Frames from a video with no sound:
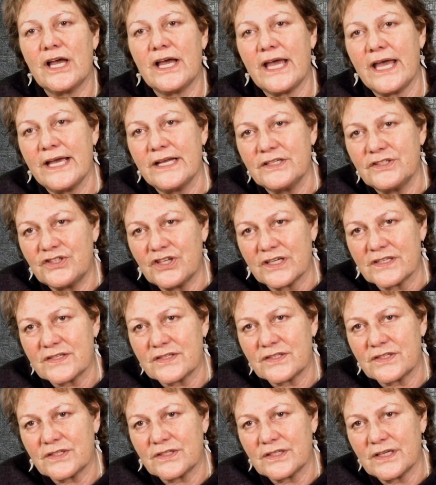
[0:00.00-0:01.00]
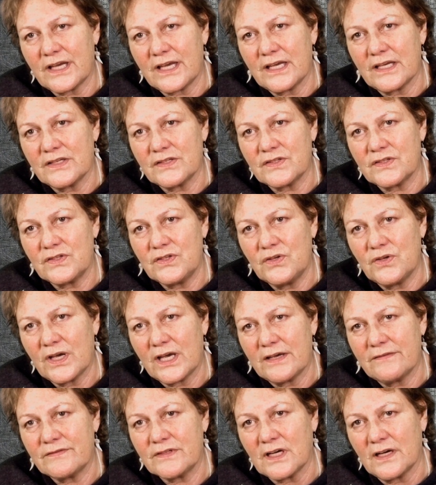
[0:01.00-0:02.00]
and just as you
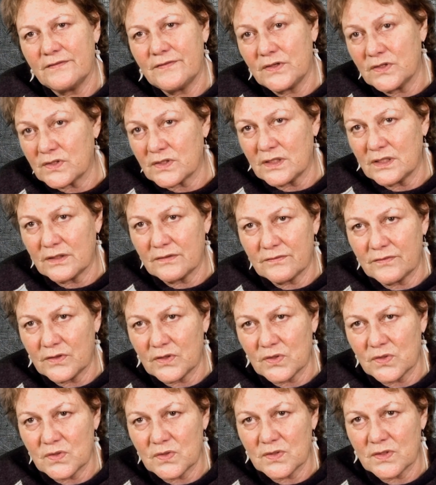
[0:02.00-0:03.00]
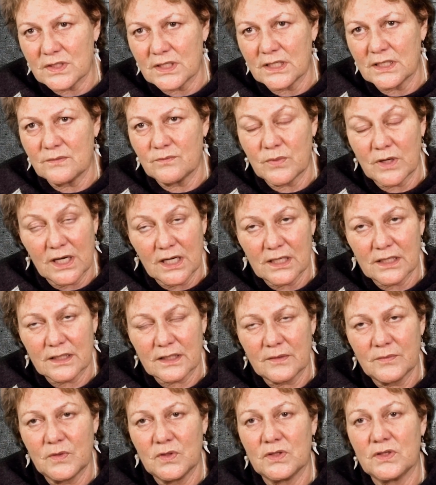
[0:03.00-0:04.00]
have diversity of views in
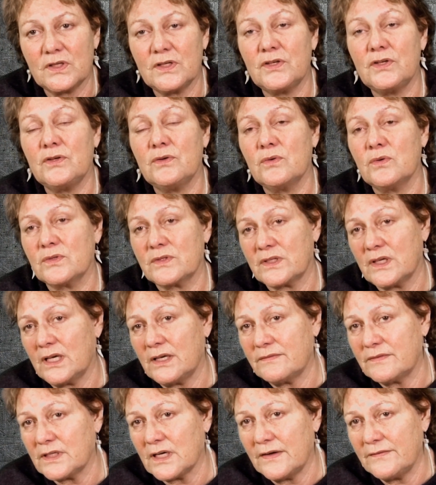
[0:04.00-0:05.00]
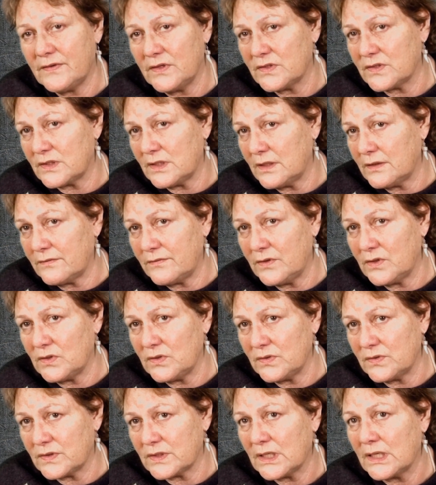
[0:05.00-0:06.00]
pāhia community, you also have diversity of
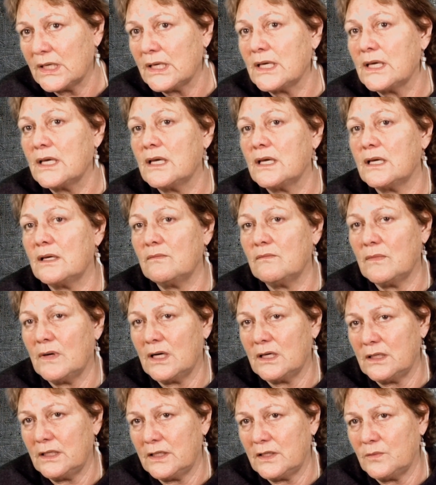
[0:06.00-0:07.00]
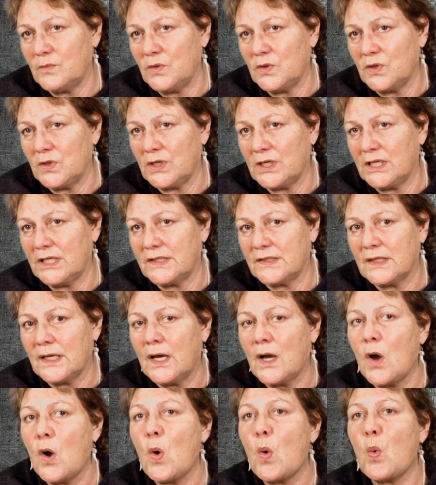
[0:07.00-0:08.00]
views in Māori communities.
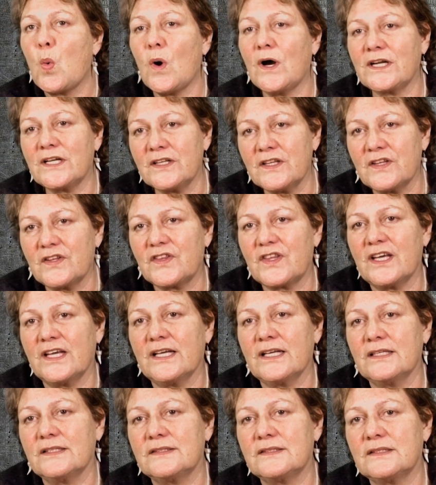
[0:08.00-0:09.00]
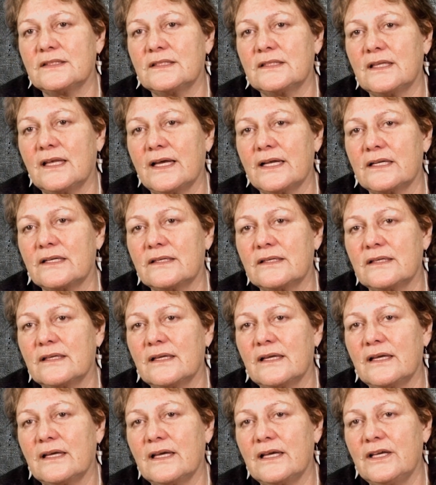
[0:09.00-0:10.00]
One of the things that
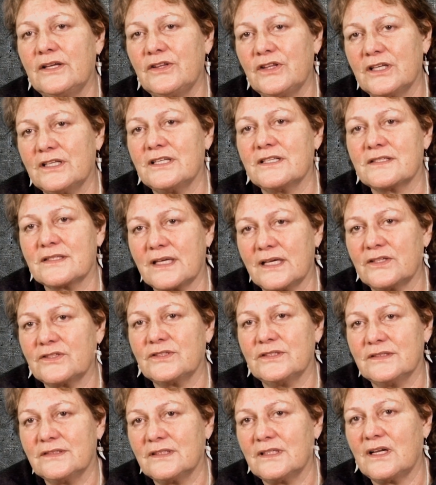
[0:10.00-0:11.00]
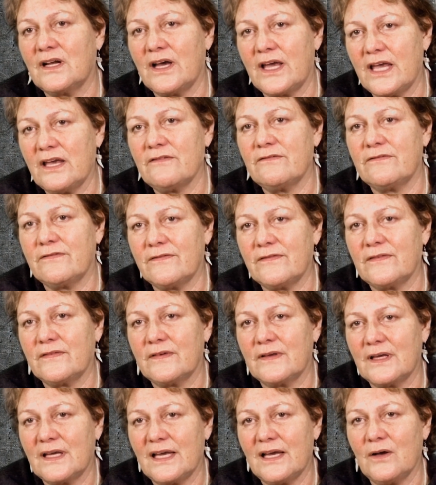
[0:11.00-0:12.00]
in the discussions that I have
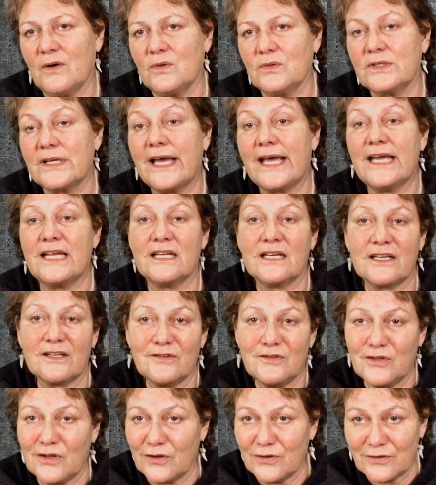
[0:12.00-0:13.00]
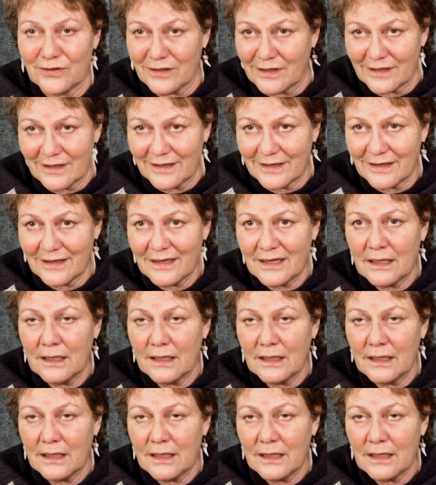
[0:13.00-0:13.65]
held anecdotally